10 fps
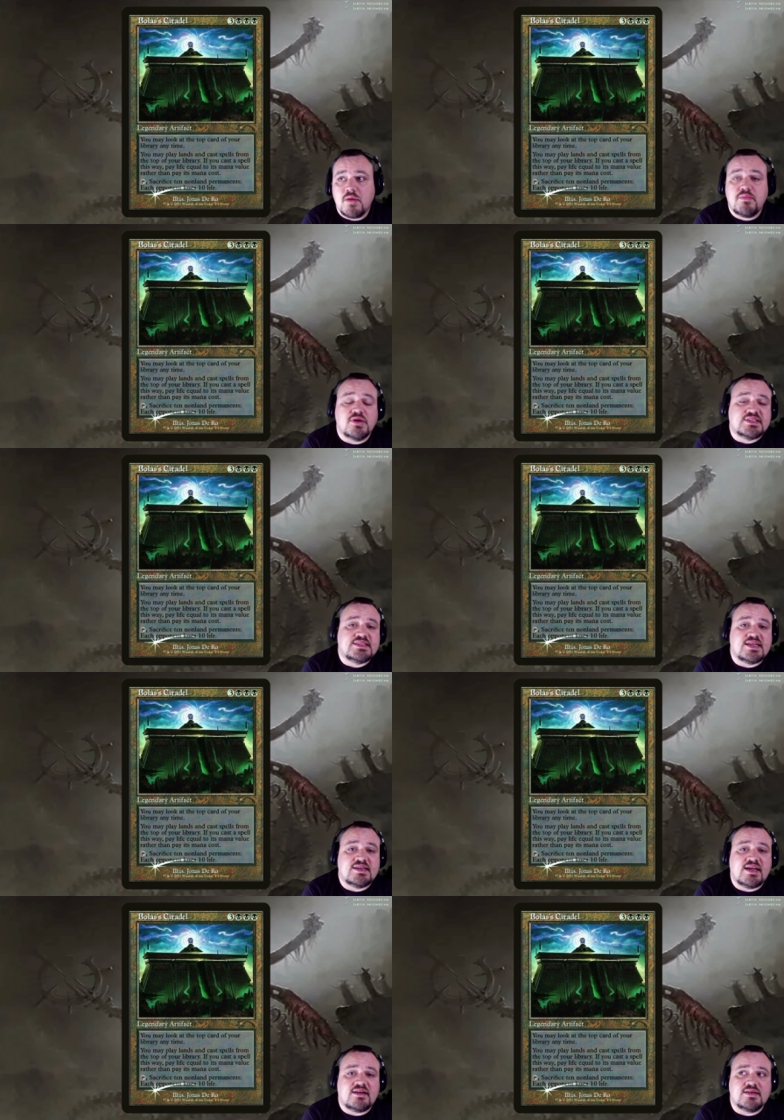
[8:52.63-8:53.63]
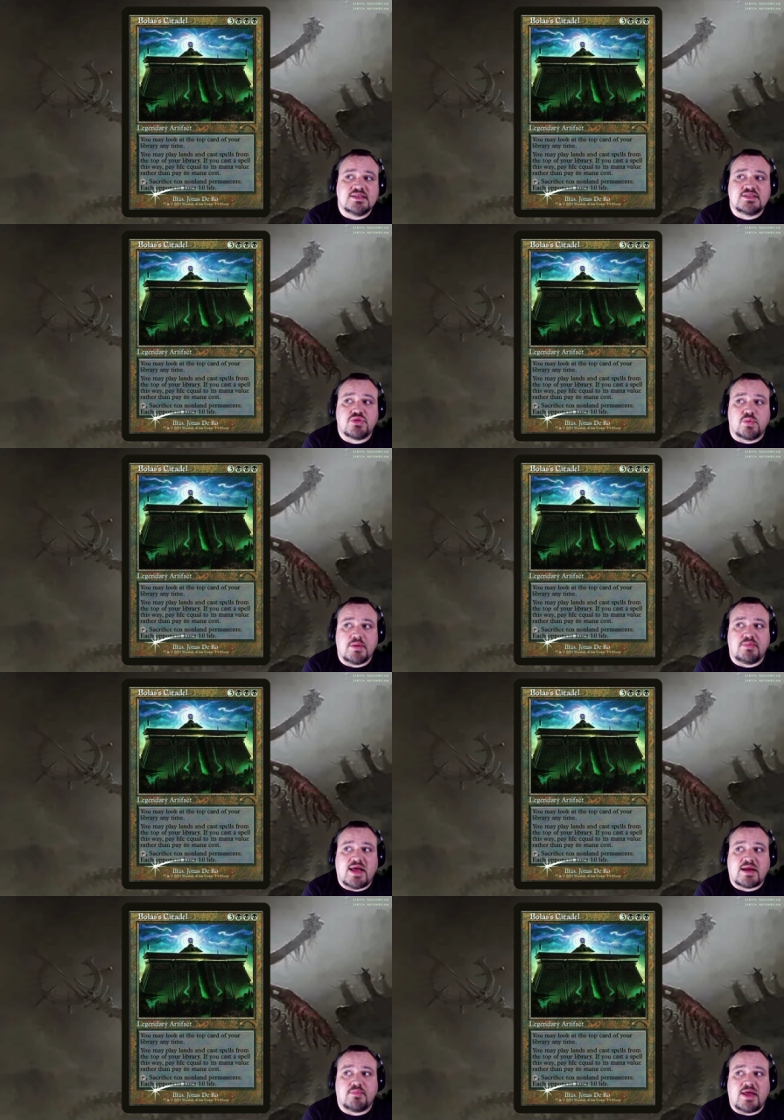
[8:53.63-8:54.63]
Pulse's Citadel is 3
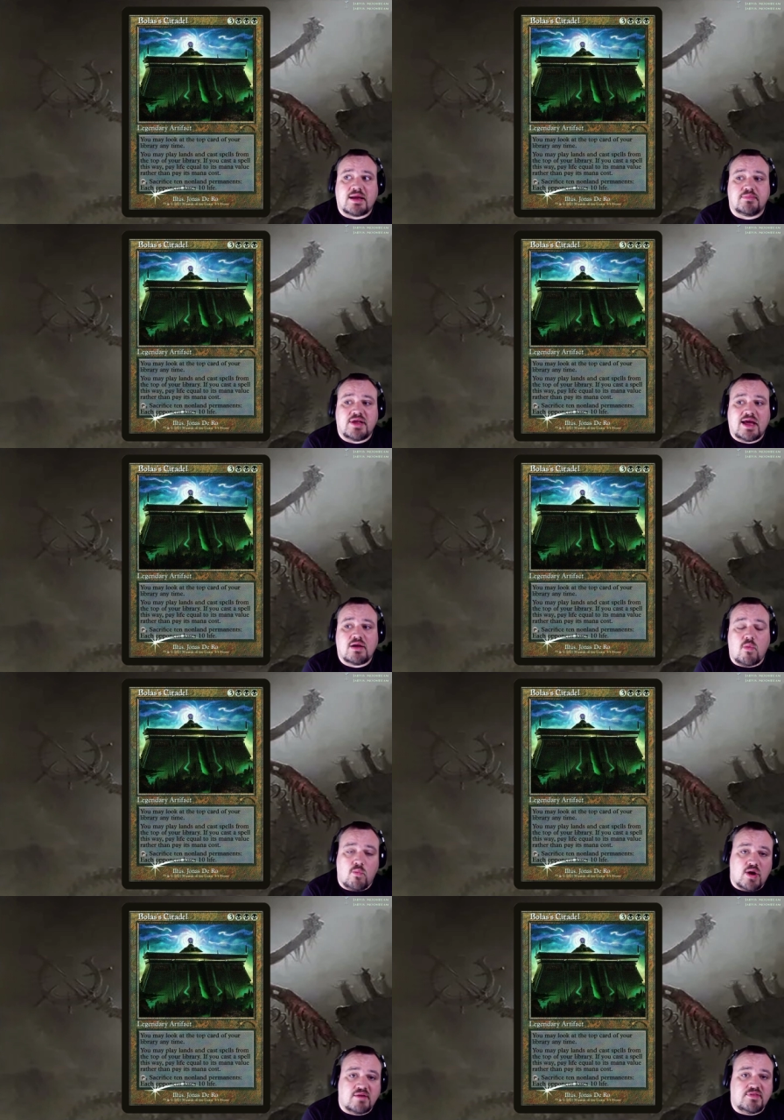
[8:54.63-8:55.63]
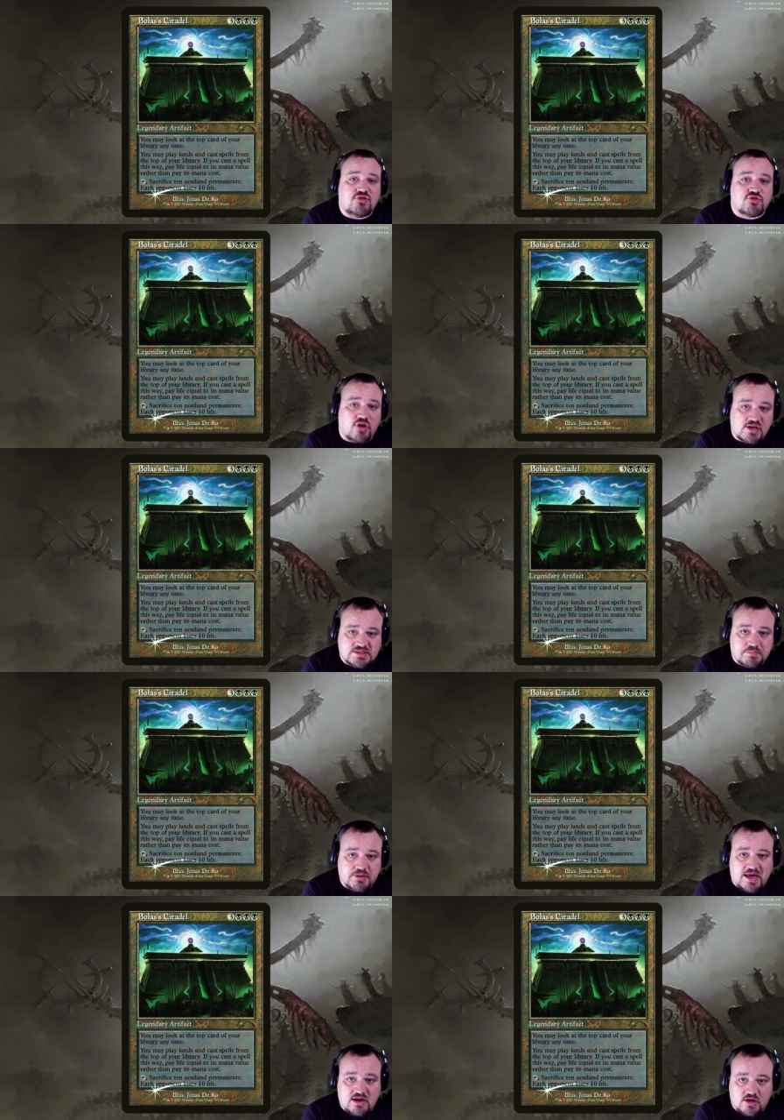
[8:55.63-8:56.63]
black, one of the strongest
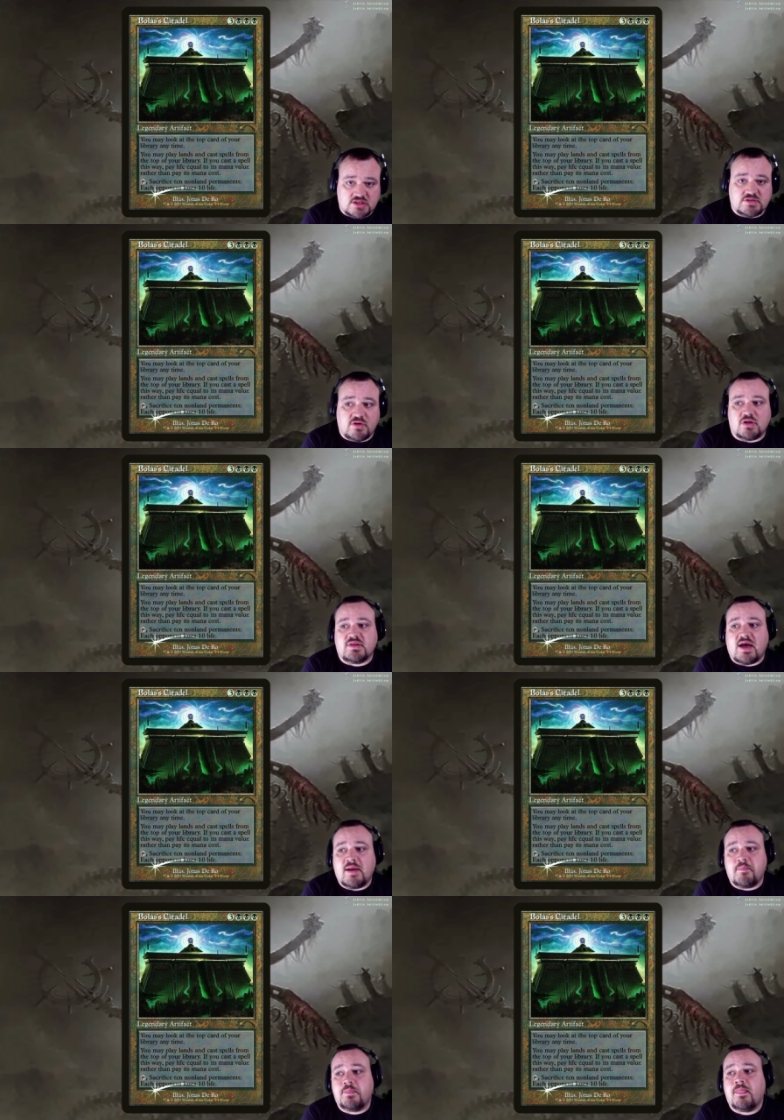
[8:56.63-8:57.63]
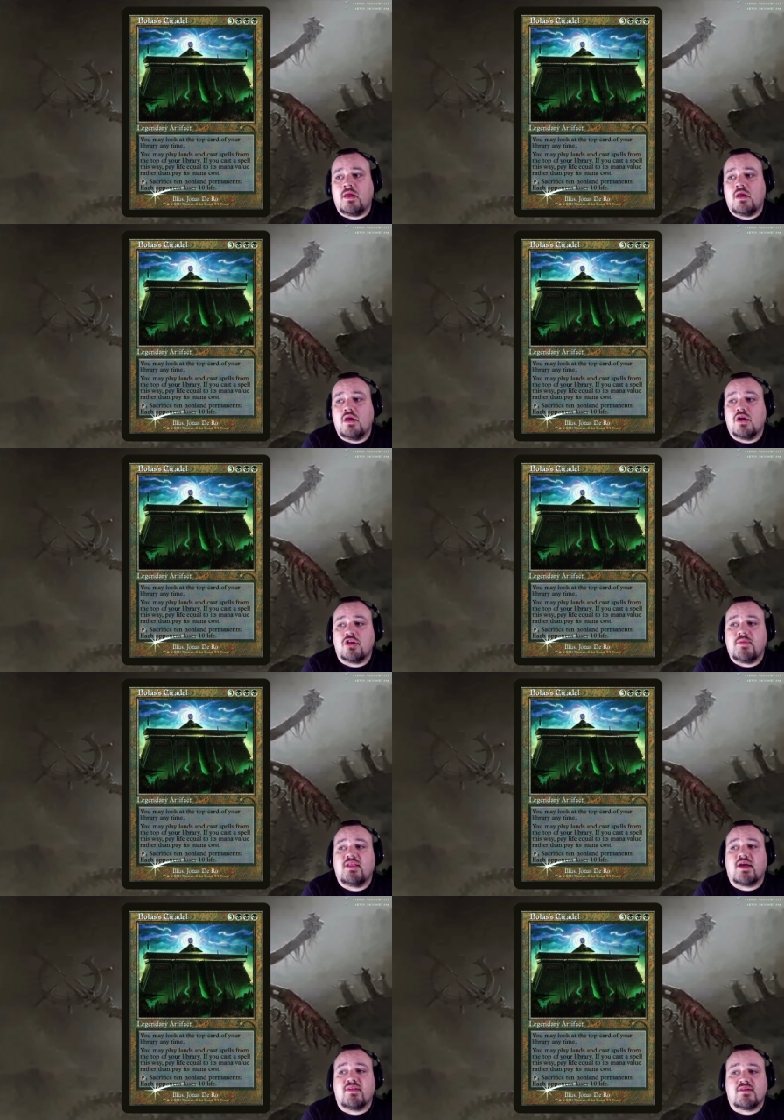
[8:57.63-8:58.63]
black cards of all time. You may
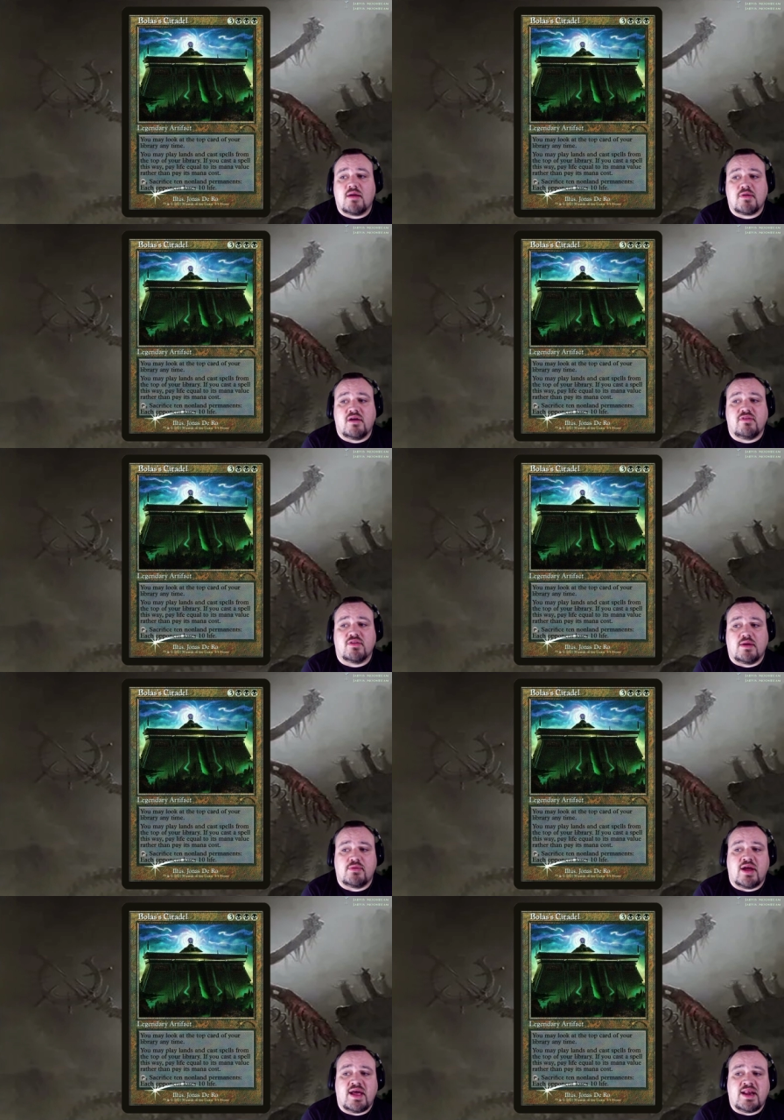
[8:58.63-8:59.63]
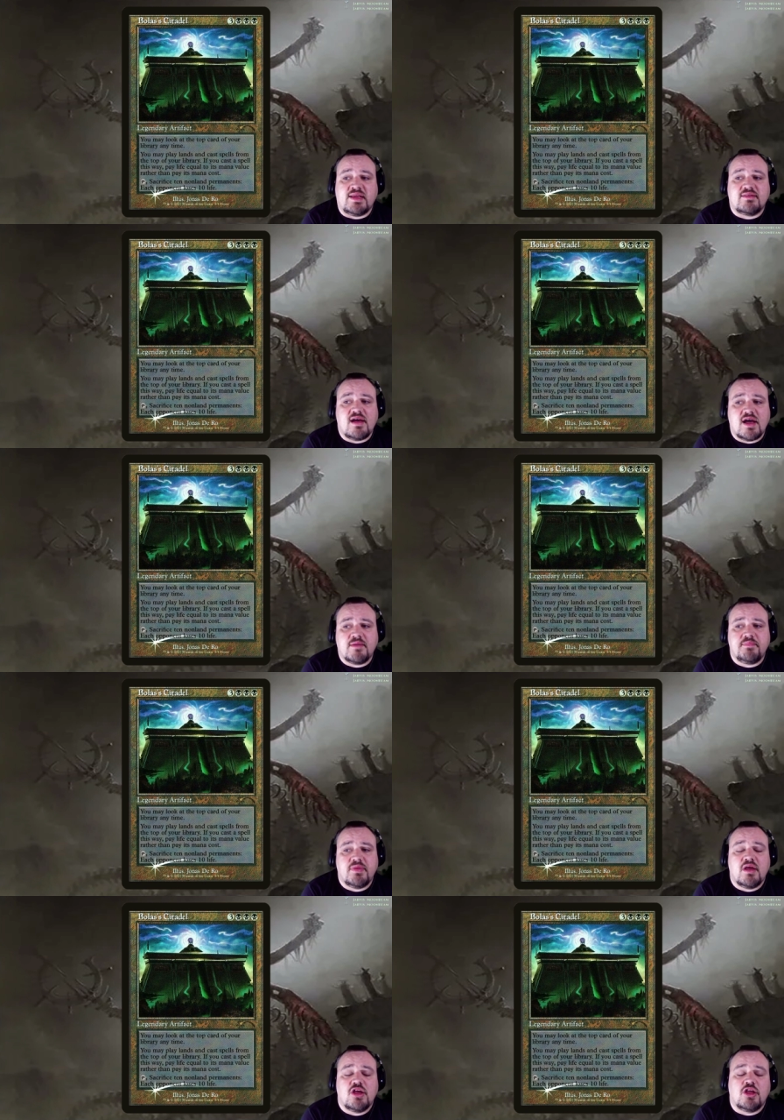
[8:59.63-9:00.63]
look at the top card of your library at any time.
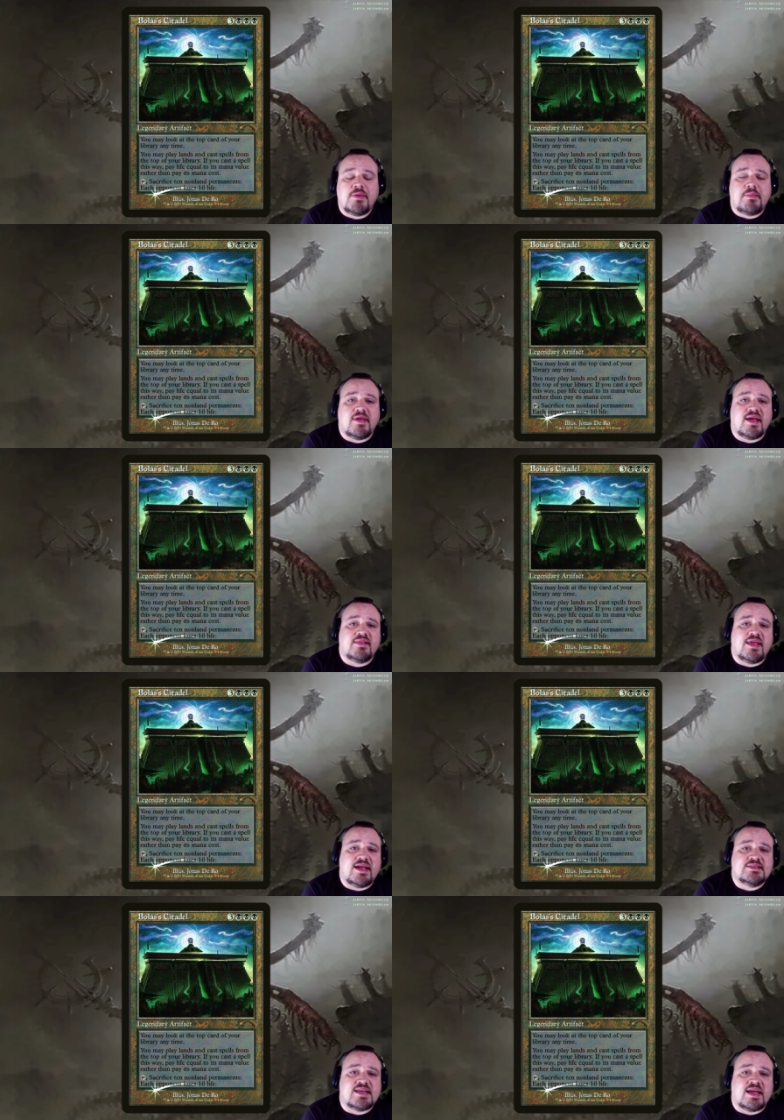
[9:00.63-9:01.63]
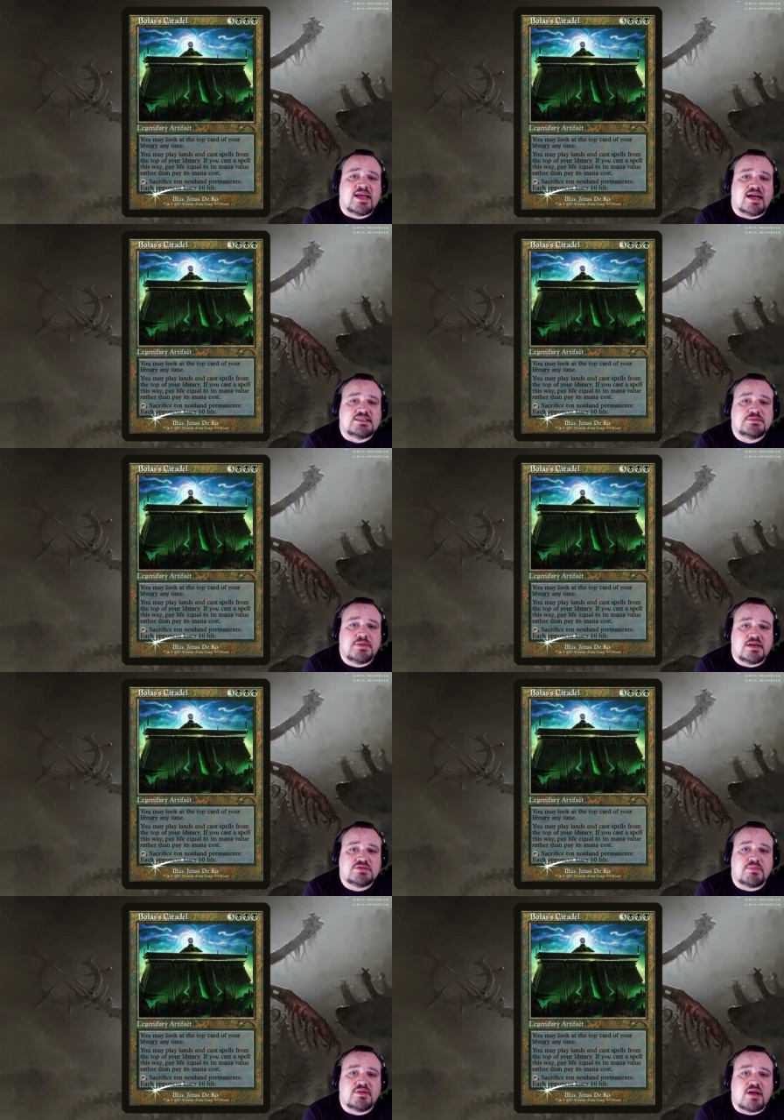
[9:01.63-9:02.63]
You may play lands and cast spells
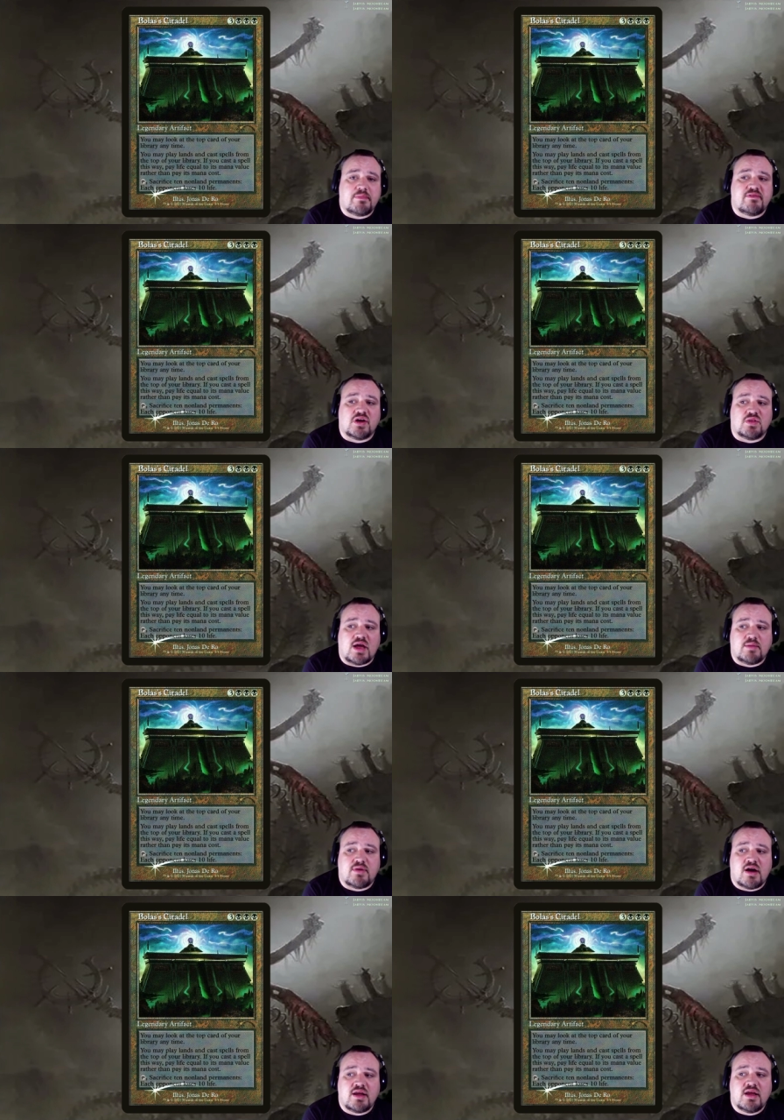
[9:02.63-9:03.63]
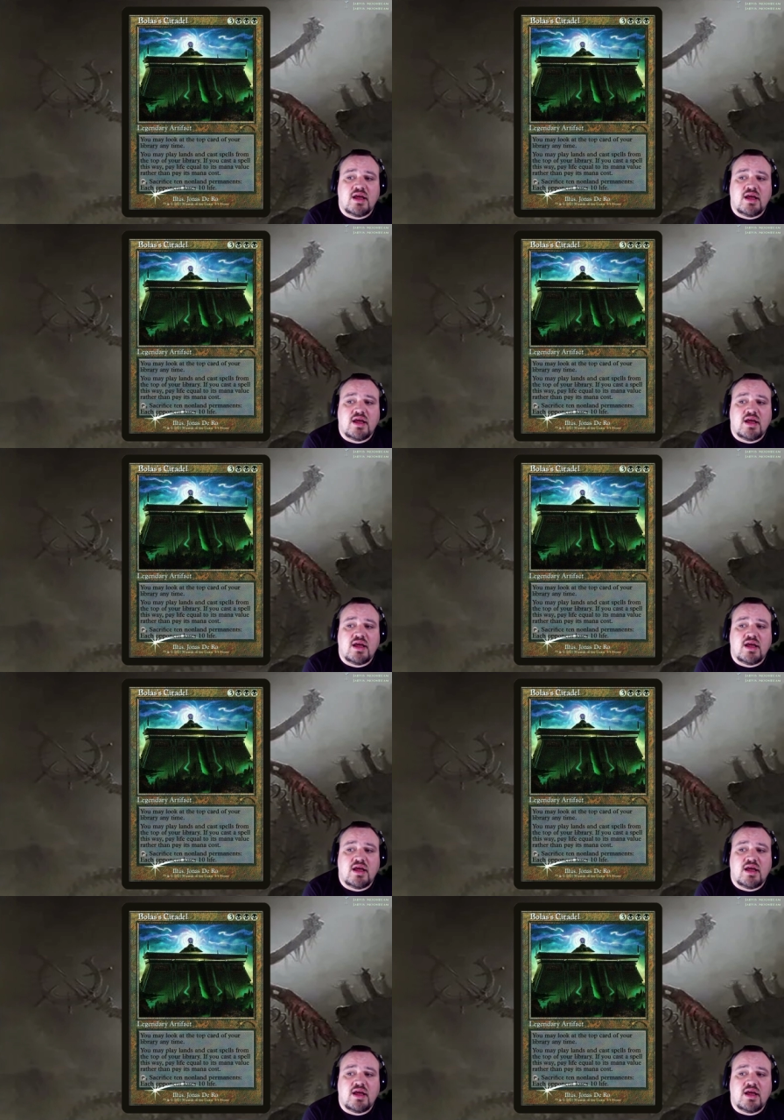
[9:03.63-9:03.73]
from the top of your library.